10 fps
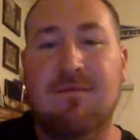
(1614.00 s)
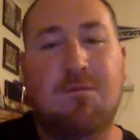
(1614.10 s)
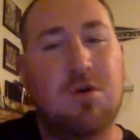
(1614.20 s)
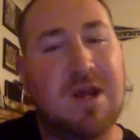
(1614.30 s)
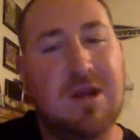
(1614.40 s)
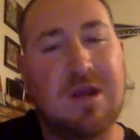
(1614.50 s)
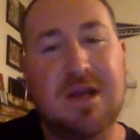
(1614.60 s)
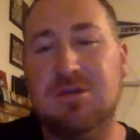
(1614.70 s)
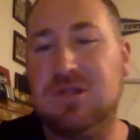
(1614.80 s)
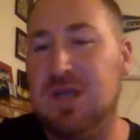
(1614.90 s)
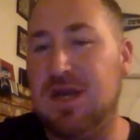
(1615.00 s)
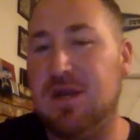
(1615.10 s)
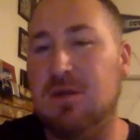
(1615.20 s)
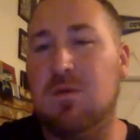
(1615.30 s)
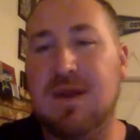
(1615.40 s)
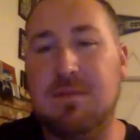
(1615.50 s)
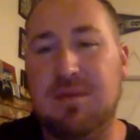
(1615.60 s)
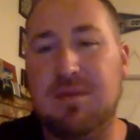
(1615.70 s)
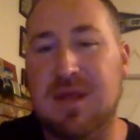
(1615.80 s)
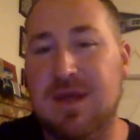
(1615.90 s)
Fournier, like you said,
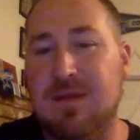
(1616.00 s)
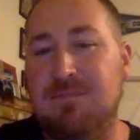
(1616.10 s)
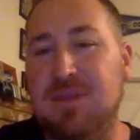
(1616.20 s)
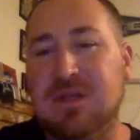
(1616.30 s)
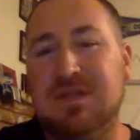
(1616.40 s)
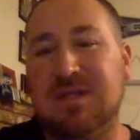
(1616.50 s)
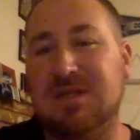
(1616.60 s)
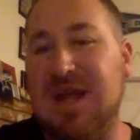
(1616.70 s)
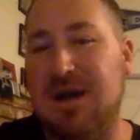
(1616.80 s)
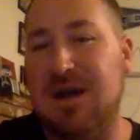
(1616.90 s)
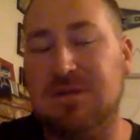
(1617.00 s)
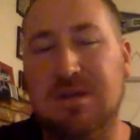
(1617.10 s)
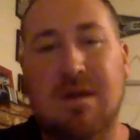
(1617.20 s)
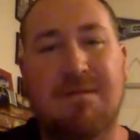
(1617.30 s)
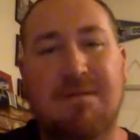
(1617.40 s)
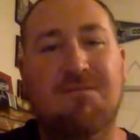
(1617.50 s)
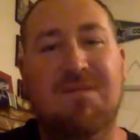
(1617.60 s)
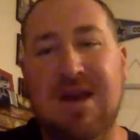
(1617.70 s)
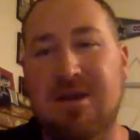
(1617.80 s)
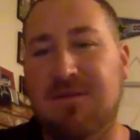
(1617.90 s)
great play. 6,000,
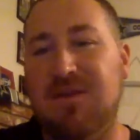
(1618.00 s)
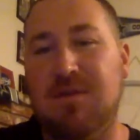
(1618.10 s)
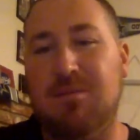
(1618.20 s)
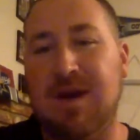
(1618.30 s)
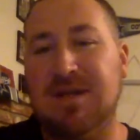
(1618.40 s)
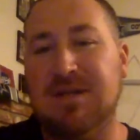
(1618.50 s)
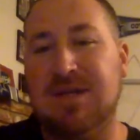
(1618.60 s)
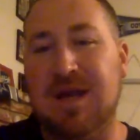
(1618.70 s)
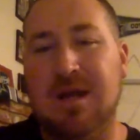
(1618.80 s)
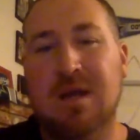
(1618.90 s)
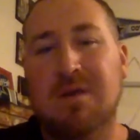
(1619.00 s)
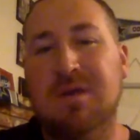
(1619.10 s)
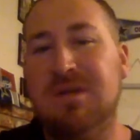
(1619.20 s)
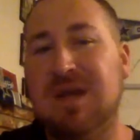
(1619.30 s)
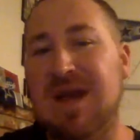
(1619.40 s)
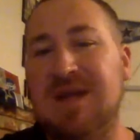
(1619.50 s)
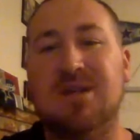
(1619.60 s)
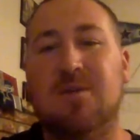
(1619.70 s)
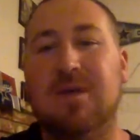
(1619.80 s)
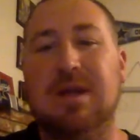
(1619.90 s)
very fair price tag. This guy
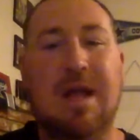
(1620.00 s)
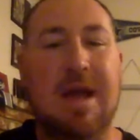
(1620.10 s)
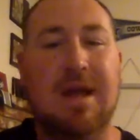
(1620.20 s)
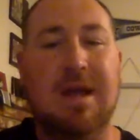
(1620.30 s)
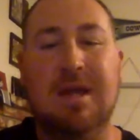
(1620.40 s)
has a green light.